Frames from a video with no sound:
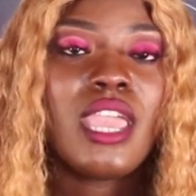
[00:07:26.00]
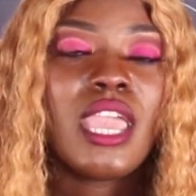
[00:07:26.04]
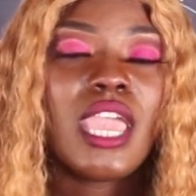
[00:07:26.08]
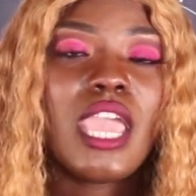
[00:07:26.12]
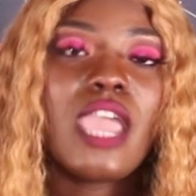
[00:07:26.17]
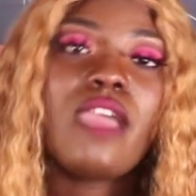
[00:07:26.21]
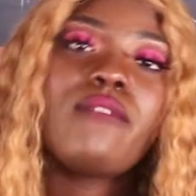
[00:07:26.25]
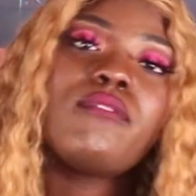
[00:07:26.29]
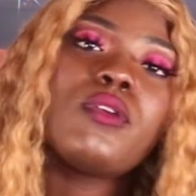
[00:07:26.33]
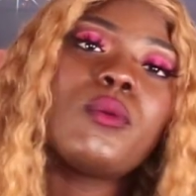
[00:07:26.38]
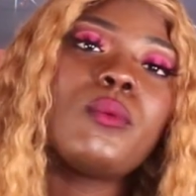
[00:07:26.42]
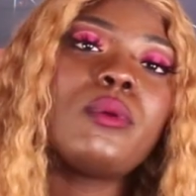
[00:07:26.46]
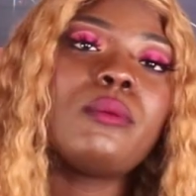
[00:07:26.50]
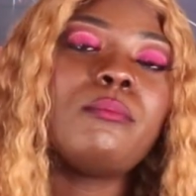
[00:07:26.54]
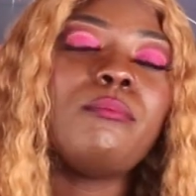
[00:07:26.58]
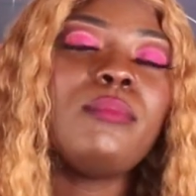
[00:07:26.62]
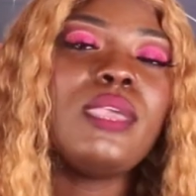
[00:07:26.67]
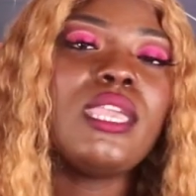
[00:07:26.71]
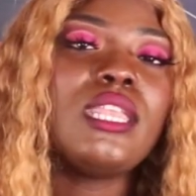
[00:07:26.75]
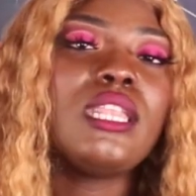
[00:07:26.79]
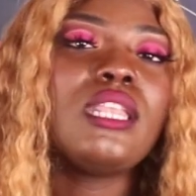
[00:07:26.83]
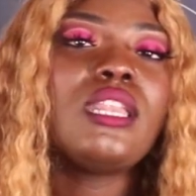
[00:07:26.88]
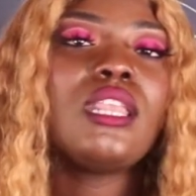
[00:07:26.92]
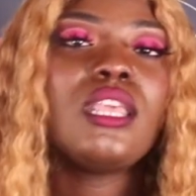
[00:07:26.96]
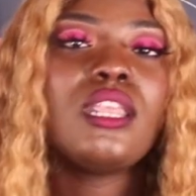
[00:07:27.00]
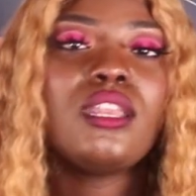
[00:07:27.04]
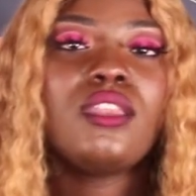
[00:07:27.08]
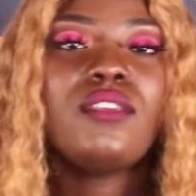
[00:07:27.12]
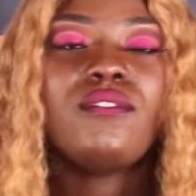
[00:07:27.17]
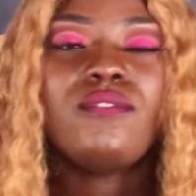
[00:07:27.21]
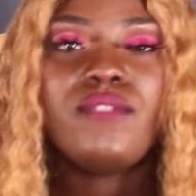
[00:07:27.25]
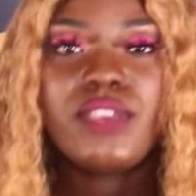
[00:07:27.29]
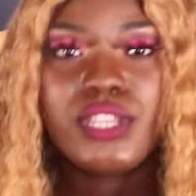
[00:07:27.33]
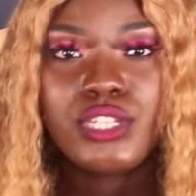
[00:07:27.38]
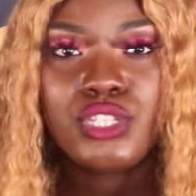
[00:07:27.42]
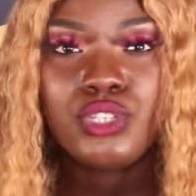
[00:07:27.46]
Everyone being an
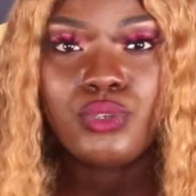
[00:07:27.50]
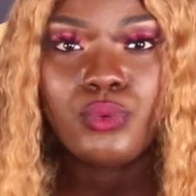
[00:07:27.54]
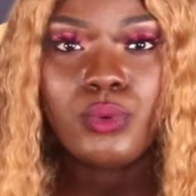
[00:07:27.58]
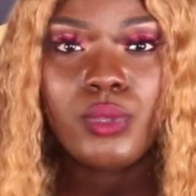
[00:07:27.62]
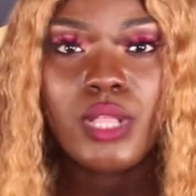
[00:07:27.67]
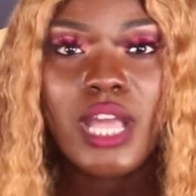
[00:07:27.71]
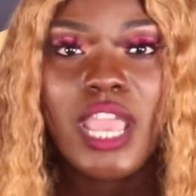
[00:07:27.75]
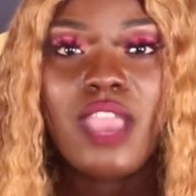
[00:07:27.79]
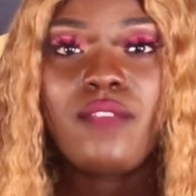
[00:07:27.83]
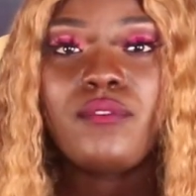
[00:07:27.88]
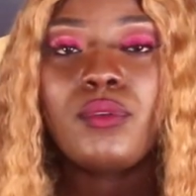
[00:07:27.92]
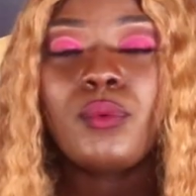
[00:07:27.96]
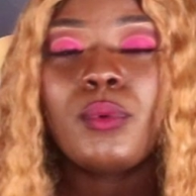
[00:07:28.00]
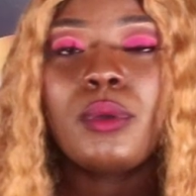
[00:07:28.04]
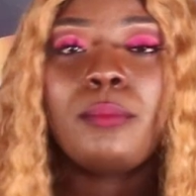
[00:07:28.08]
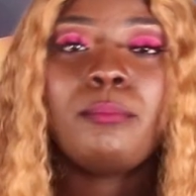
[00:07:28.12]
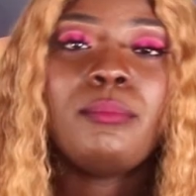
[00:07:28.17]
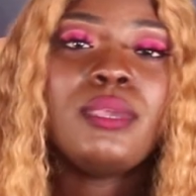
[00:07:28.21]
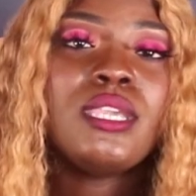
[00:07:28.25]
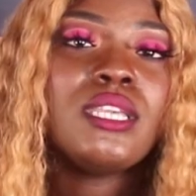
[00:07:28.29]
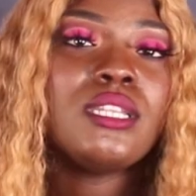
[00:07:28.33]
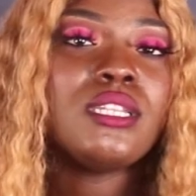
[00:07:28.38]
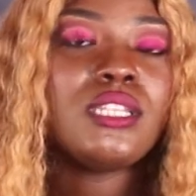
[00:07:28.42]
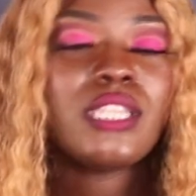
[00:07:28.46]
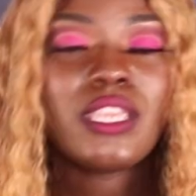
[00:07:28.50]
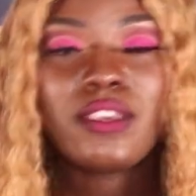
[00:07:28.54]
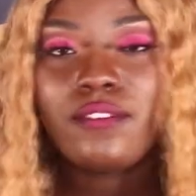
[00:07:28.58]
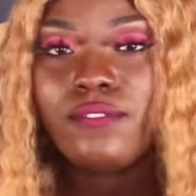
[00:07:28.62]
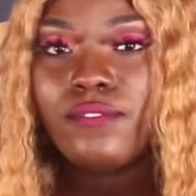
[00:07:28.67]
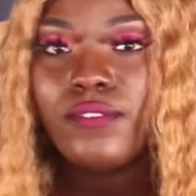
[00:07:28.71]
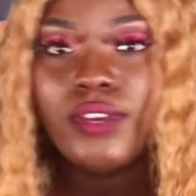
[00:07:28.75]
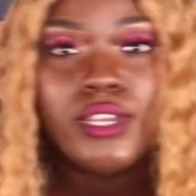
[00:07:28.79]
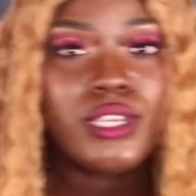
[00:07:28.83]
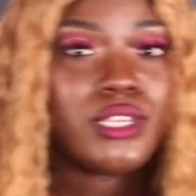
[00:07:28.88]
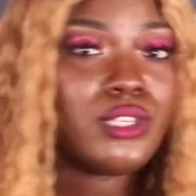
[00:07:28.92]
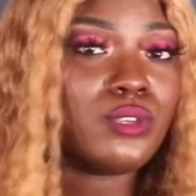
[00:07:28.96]
individual, everyone being
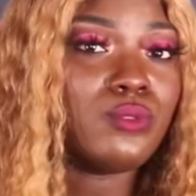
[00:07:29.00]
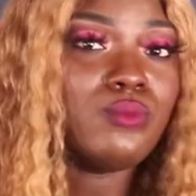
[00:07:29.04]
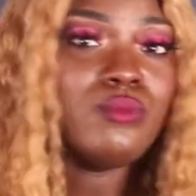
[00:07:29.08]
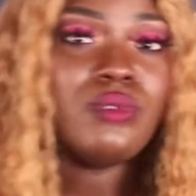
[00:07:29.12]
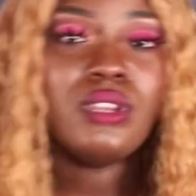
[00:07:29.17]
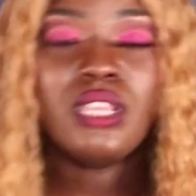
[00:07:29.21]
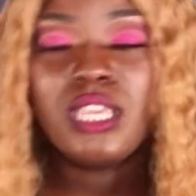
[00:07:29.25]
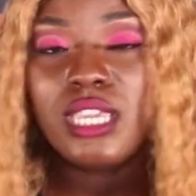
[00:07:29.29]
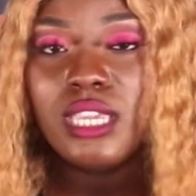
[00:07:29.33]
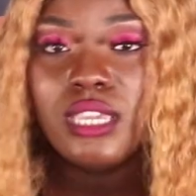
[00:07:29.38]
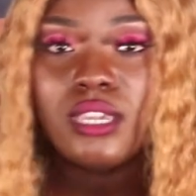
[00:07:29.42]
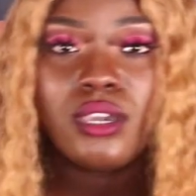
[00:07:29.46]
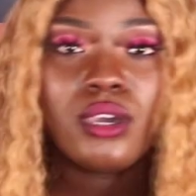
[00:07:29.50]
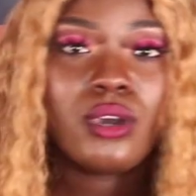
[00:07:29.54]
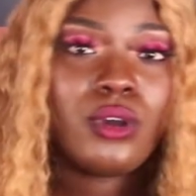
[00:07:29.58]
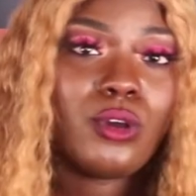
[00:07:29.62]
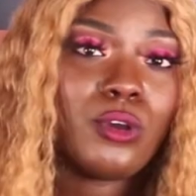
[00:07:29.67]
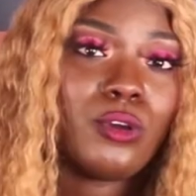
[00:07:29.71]
different, unique,